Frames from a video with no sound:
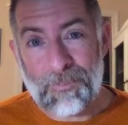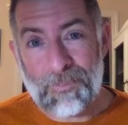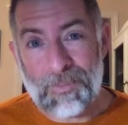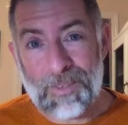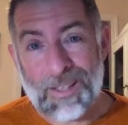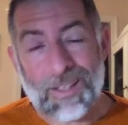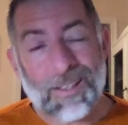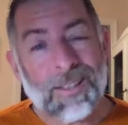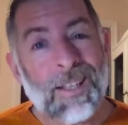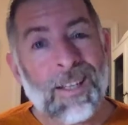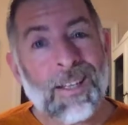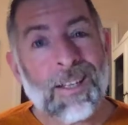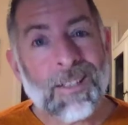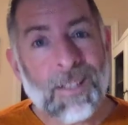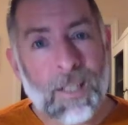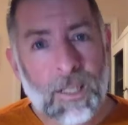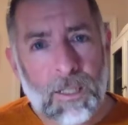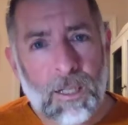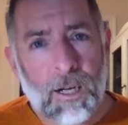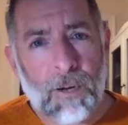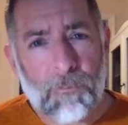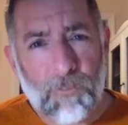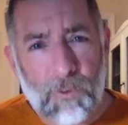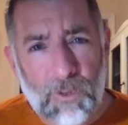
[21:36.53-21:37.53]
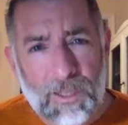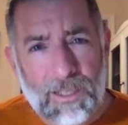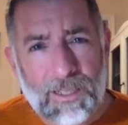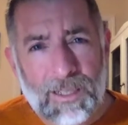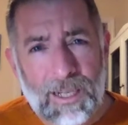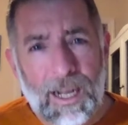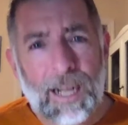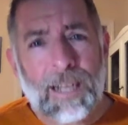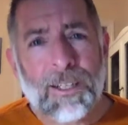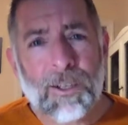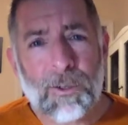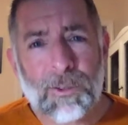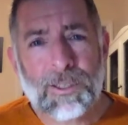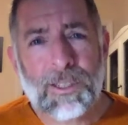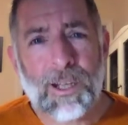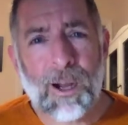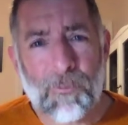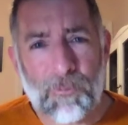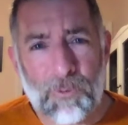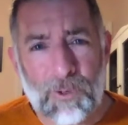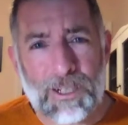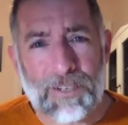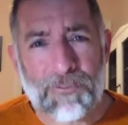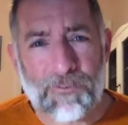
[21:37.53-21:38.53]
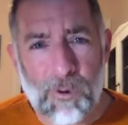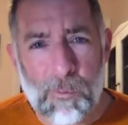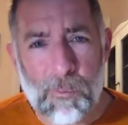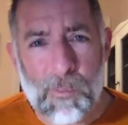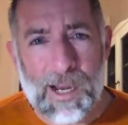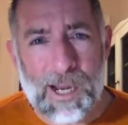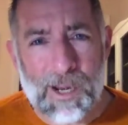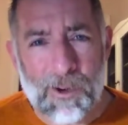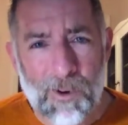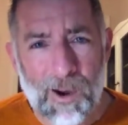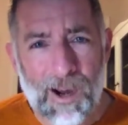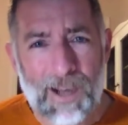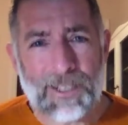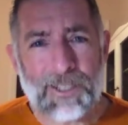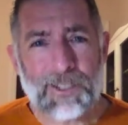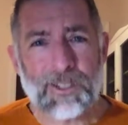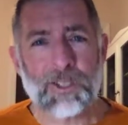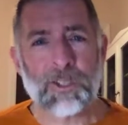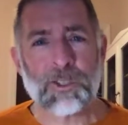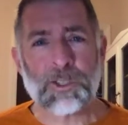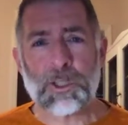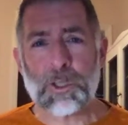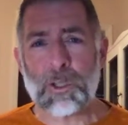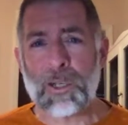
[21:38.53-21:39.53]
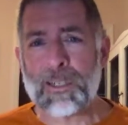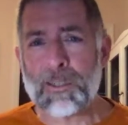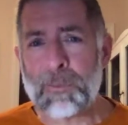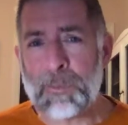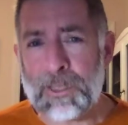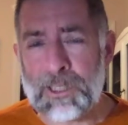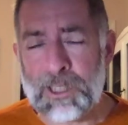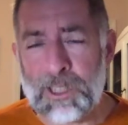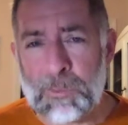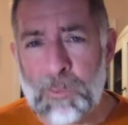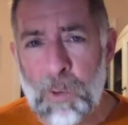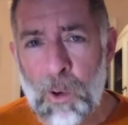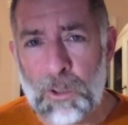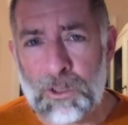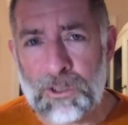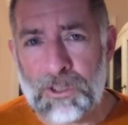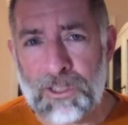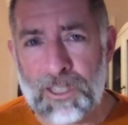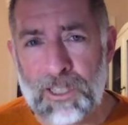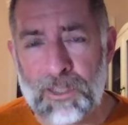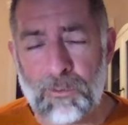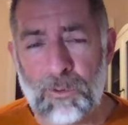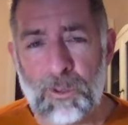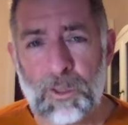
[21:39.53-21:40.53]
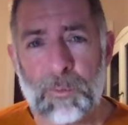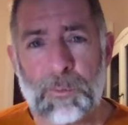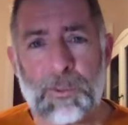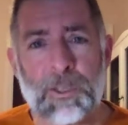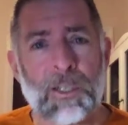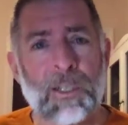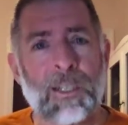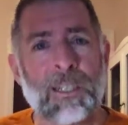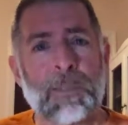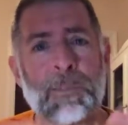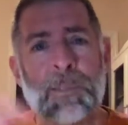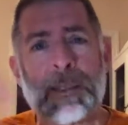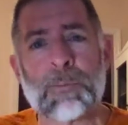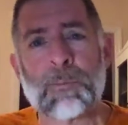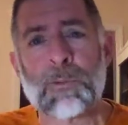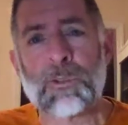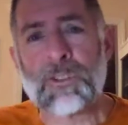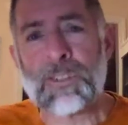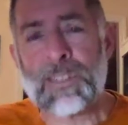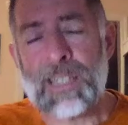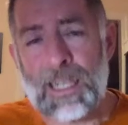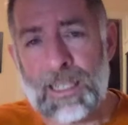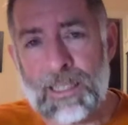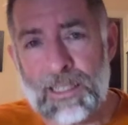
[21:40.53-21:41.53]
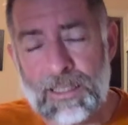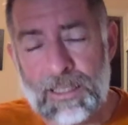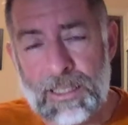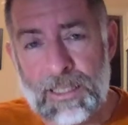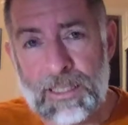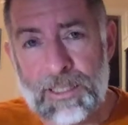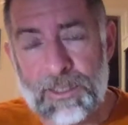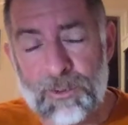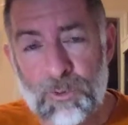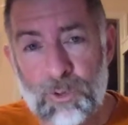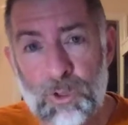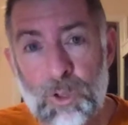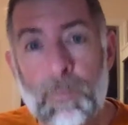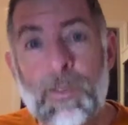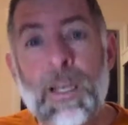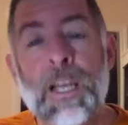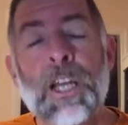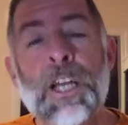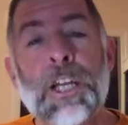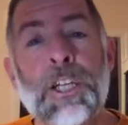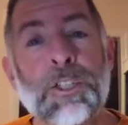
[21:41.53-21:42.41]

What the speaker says: Isn't that comforting? It's comforting for me, right? You don't have to be the smartest in the room. You don't have to be the most talented in the room.